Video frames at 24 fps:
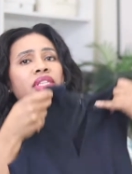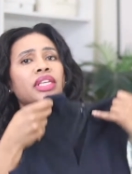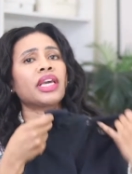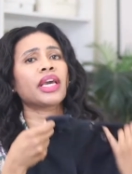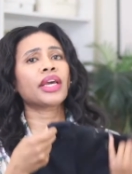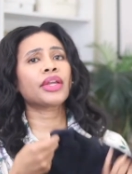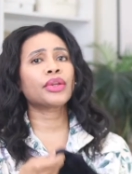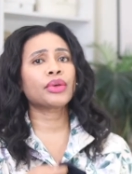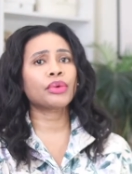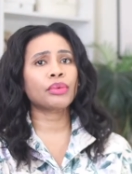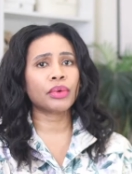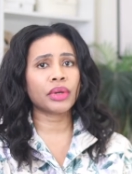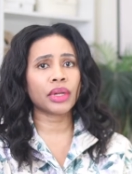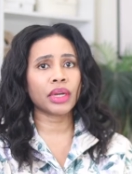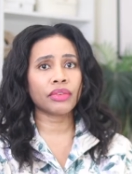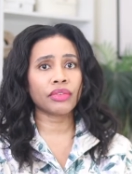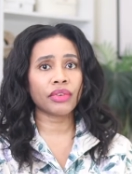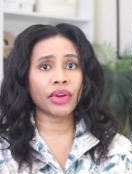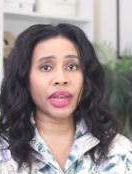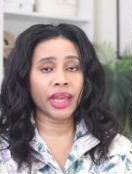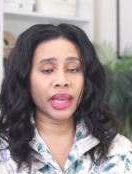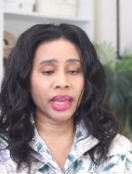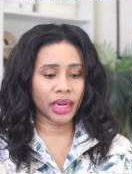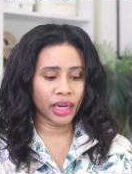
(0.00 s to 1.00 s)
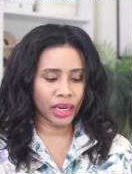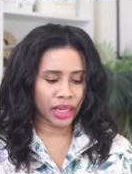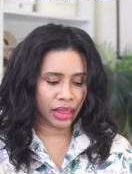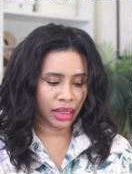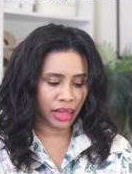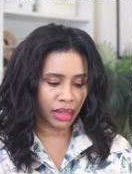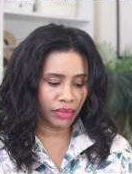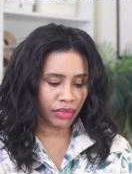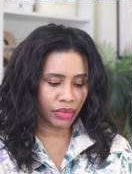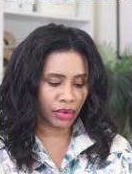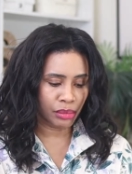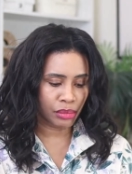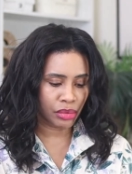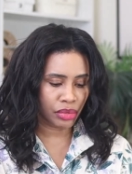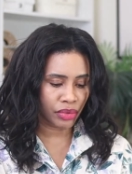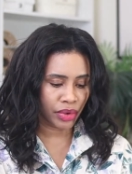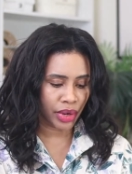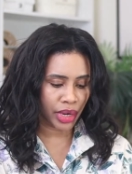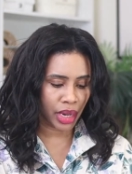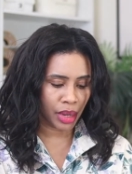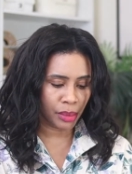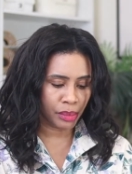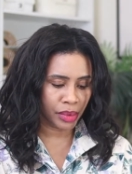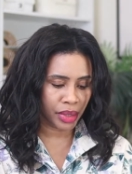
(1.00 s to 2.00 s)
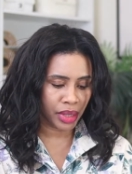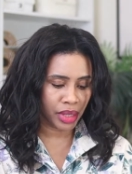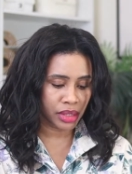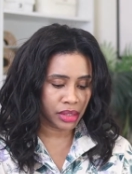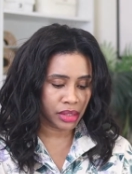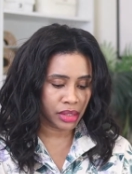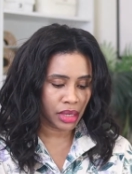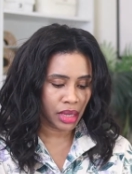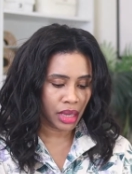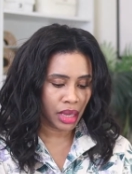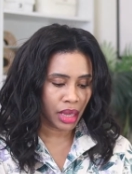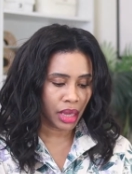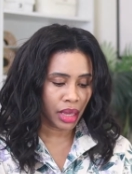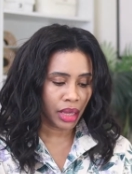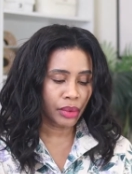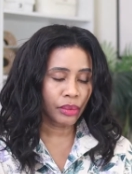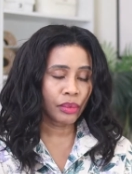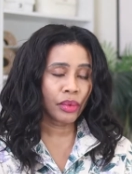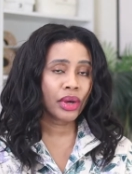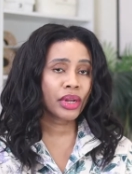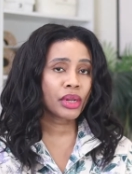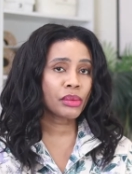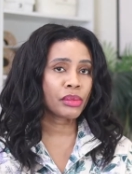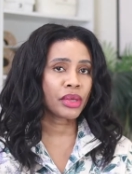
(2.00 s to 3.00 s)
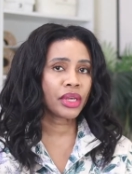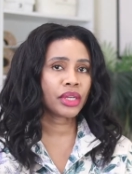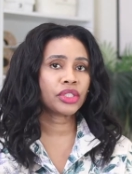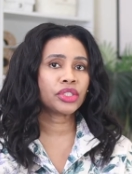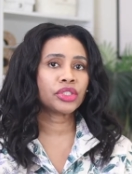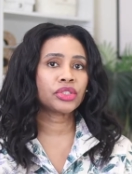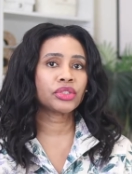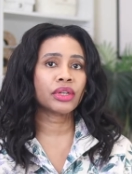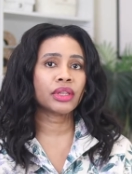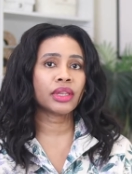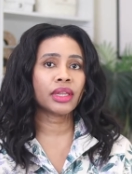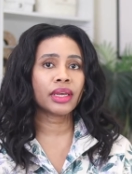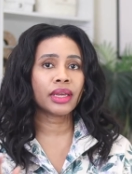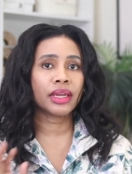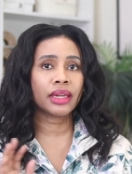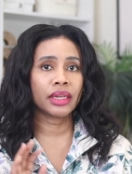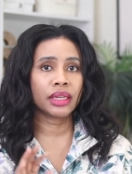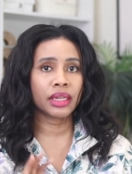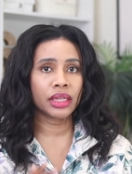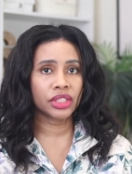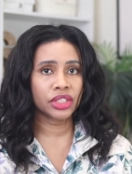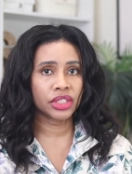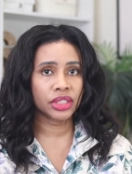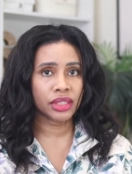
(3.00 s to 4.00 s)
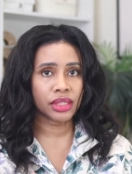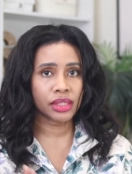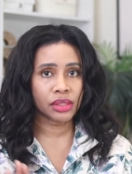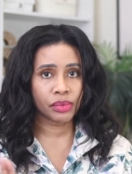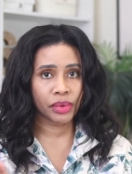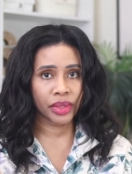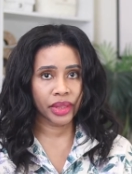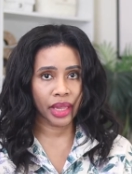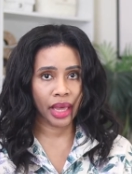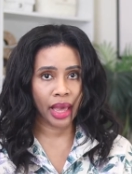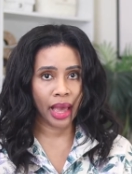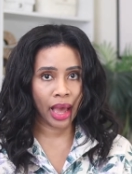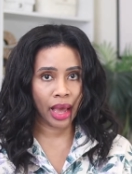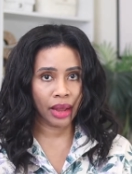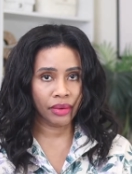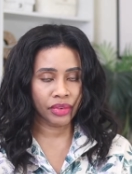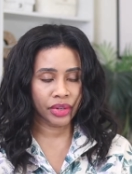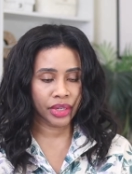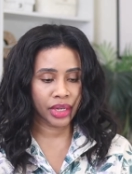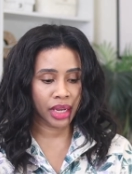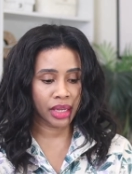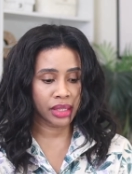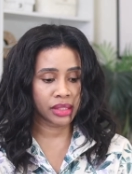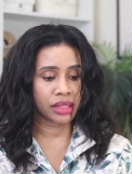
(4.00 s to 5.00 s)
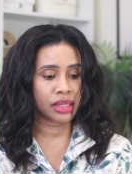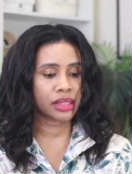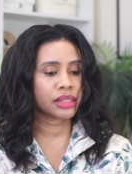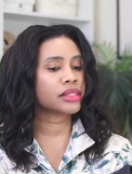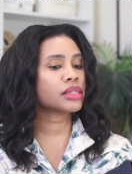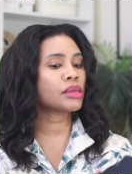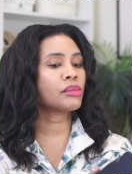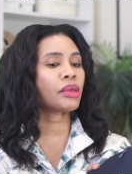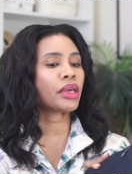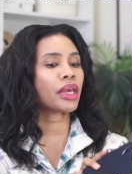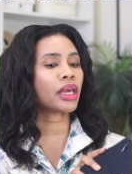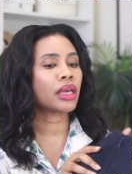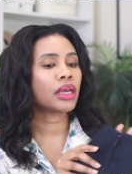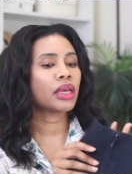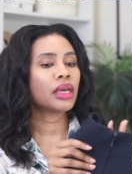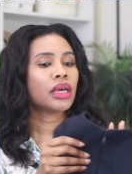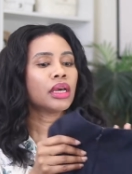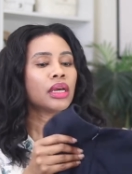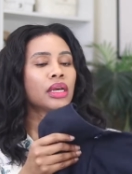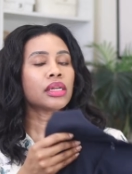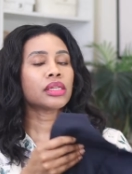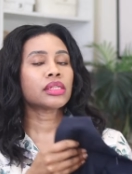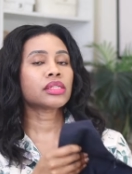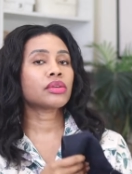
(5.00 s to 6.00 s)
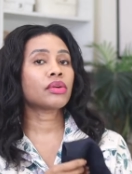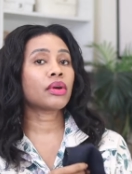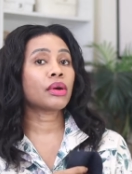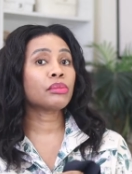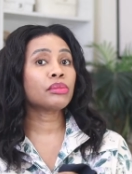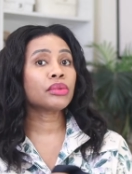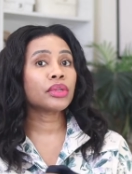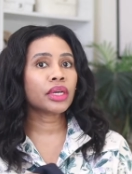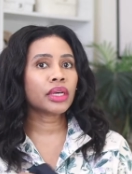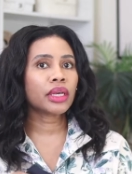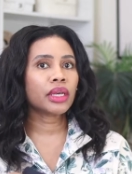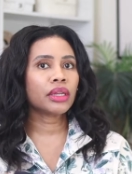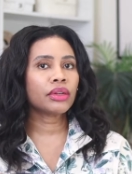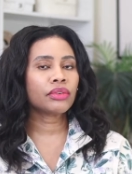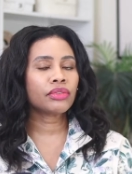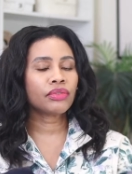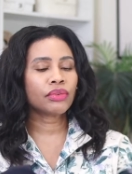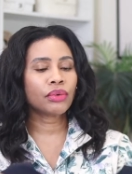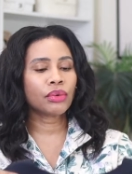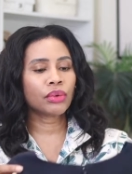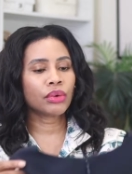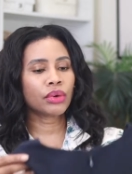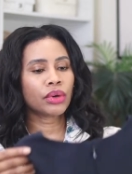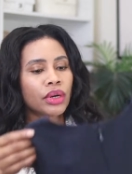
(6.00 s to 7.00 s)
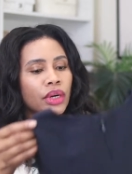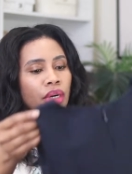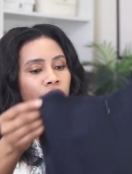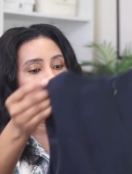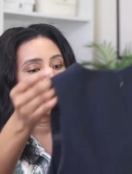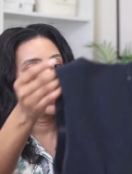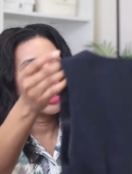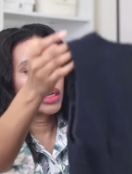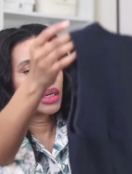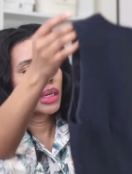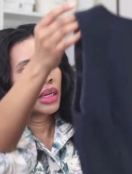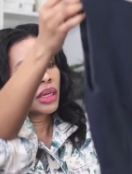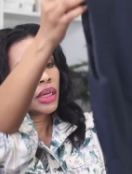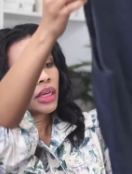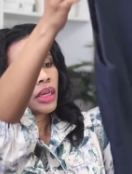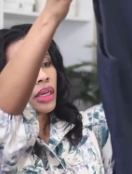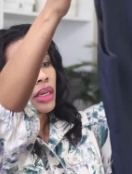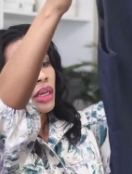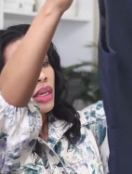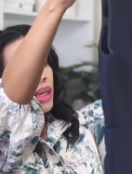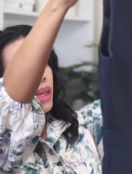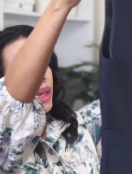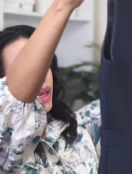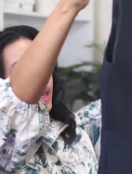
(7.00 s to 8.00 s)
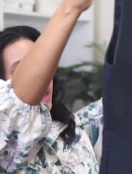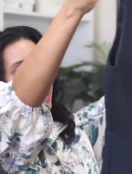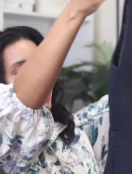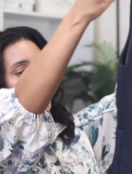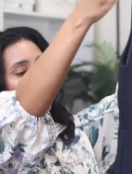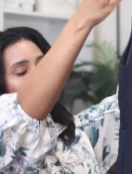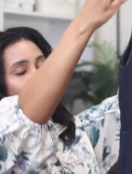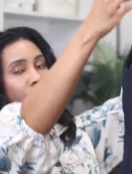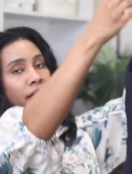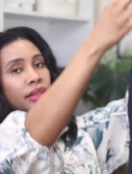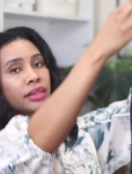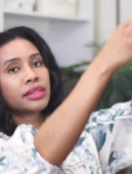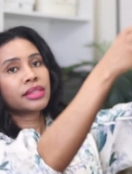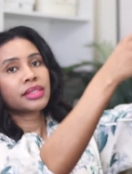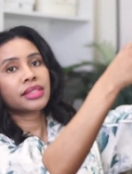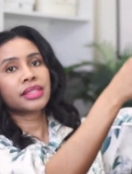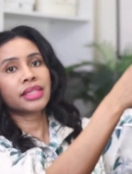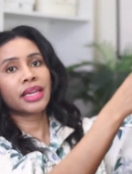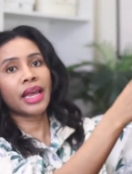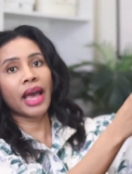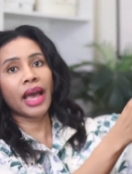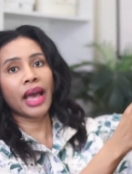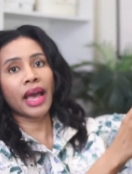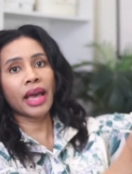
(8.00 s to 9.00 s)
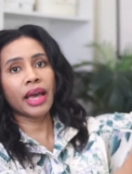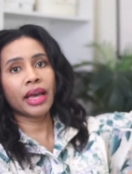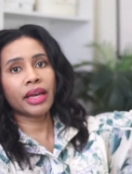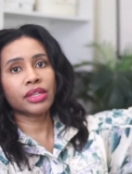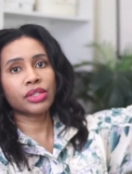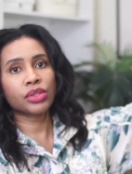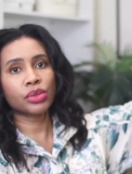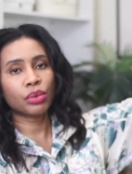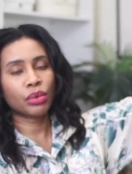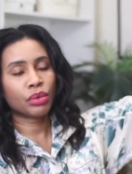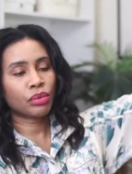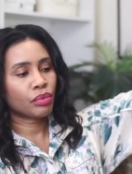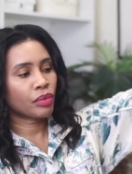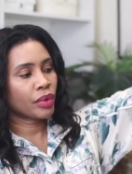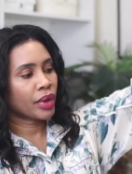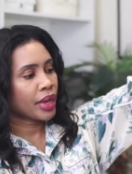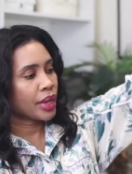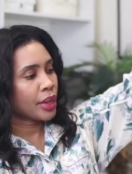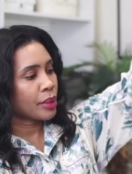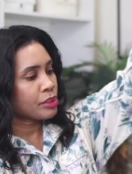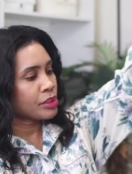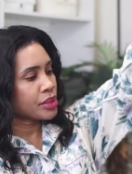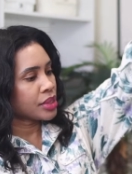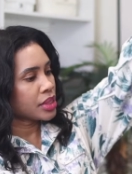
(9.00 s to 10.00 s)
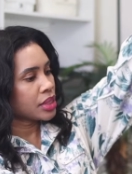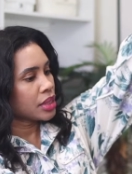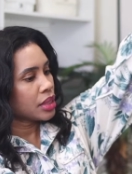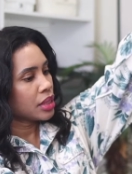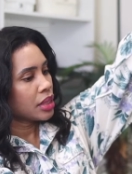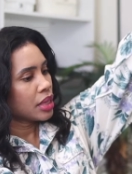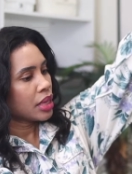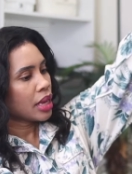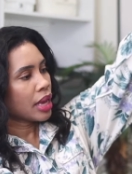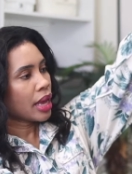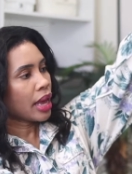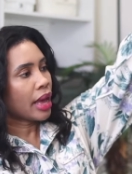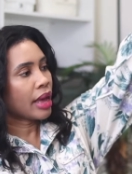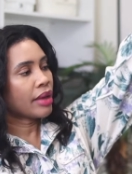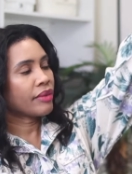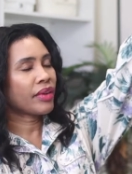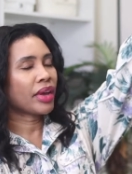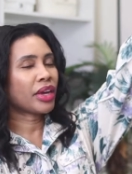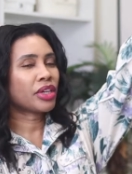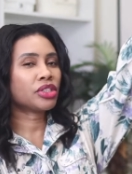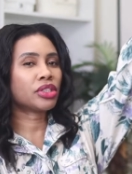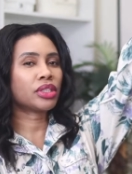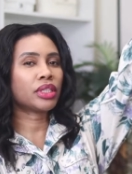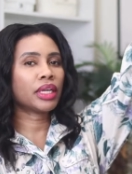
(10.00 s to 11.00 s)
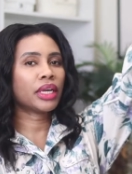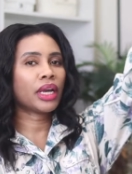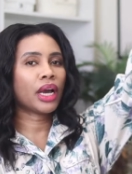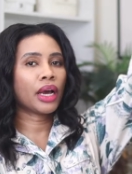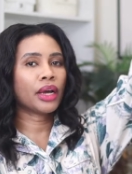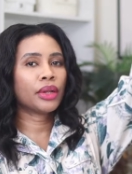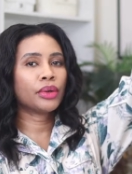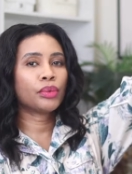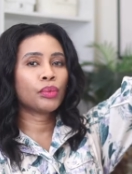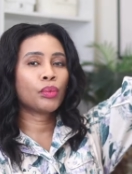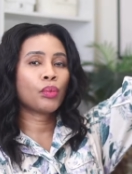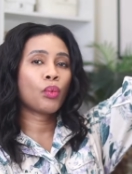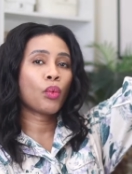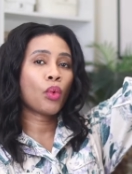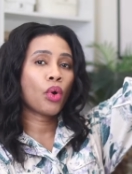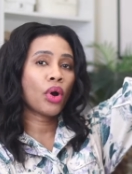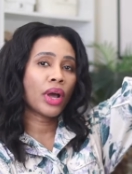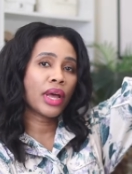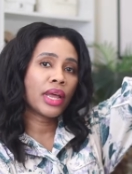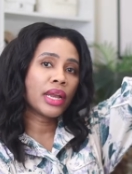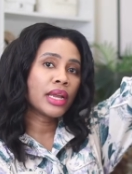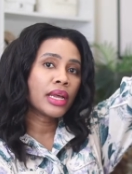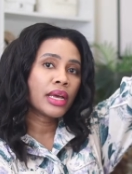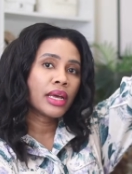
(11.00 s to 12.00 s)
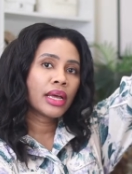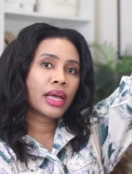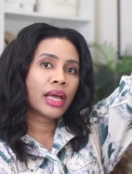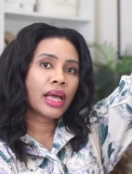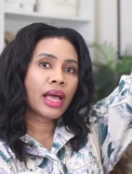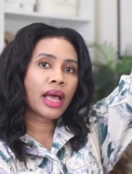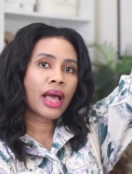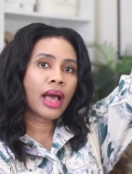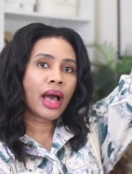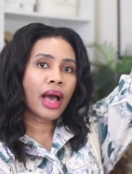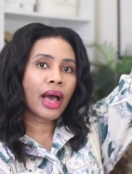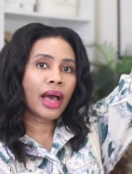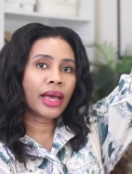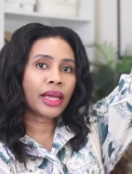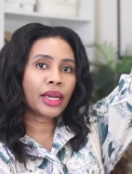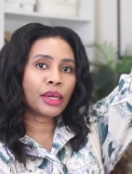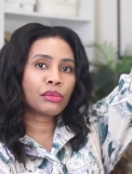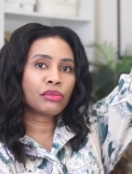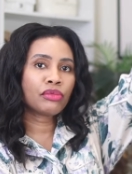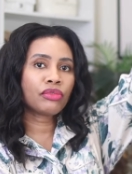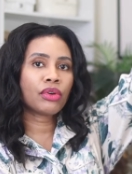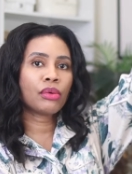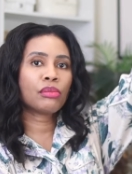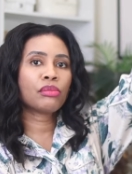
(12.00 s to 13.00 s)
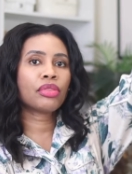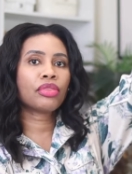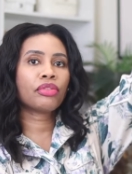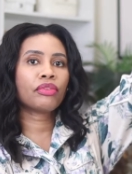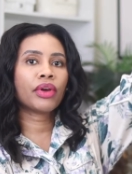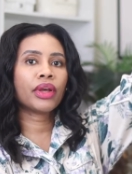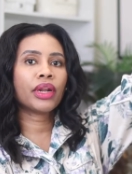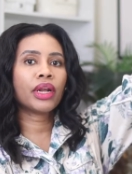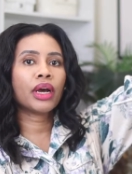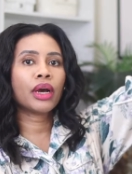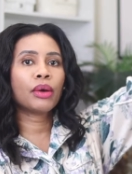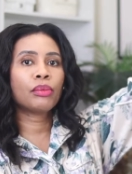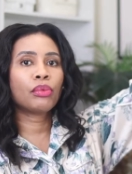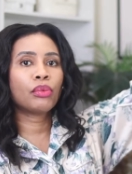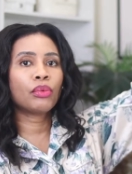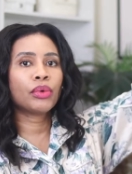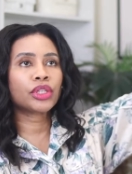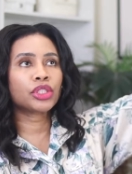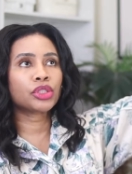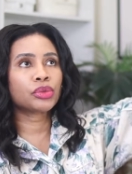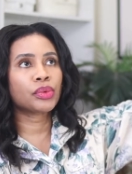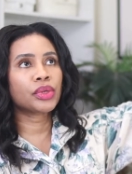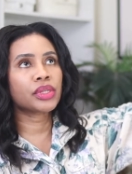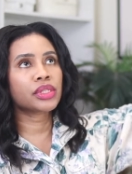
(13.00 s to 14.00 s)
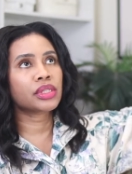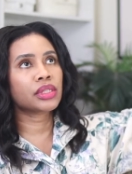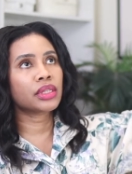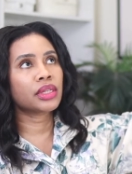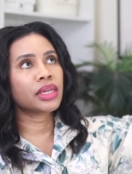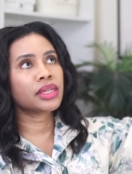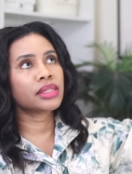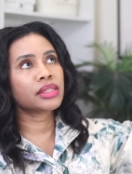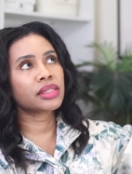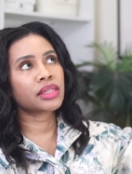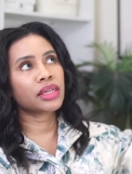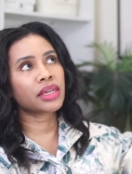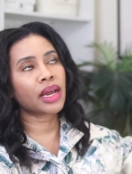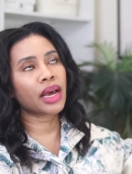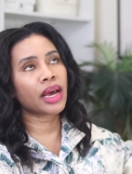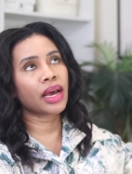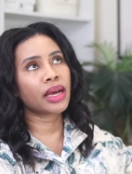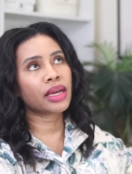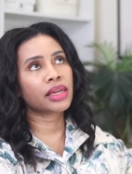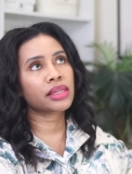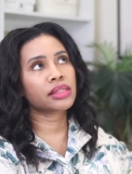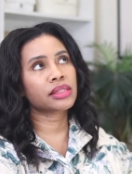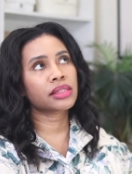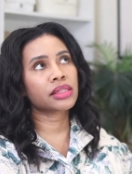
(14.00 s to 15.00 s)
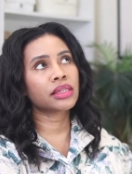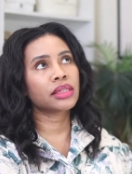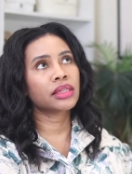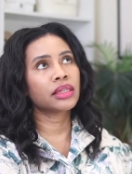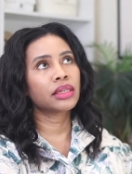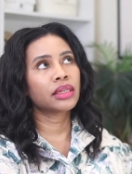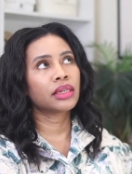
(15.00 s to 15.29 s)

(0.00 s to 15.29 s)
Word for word: thing I do whenever I get anything from ThredUp is I want to make sure the condition is what they advertised it to be. So I'm looking for any snags or rips. I've actually gotten one item from ThredUp which was listed as